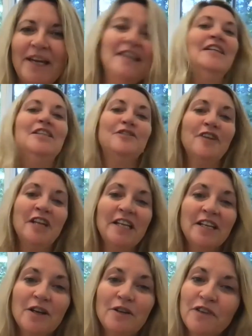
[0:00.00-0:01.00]
It's funny
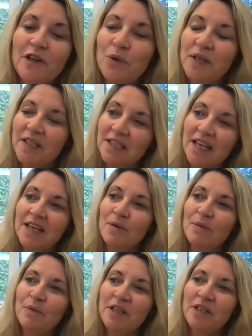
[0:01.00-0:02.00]
enough, I always say
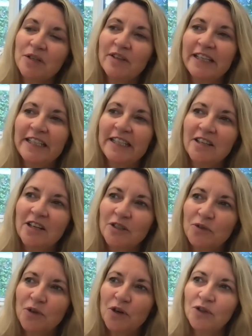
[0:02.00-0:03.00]
when we do the Leeds
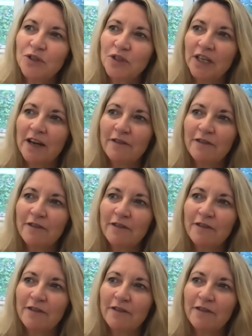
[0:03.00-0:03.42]
Castle concert,